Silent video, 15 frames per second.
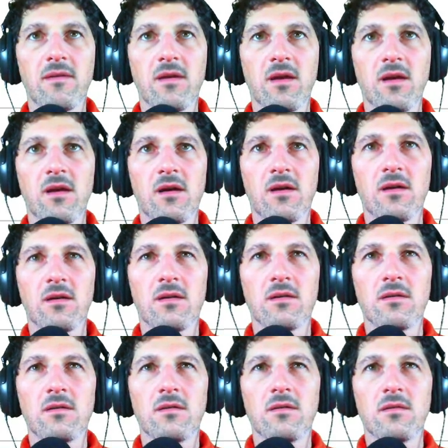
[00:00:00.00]
here,
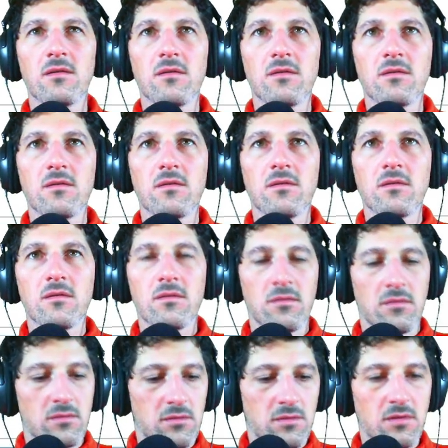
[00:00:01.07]

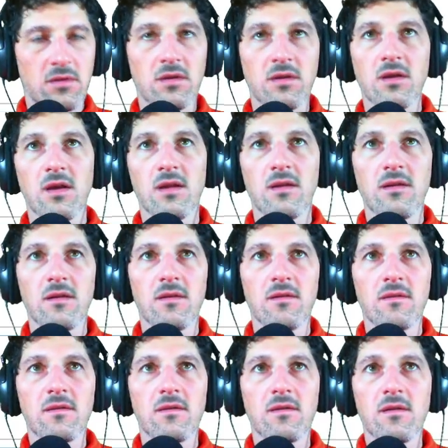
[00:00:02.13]
I can add
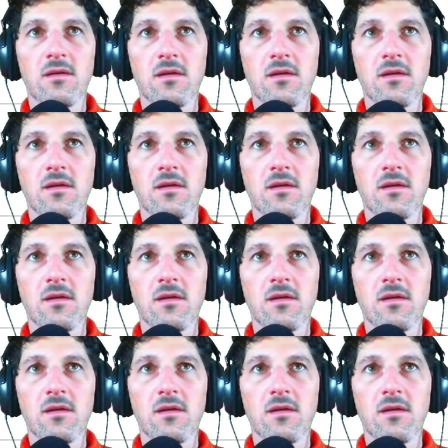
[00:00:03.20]
this.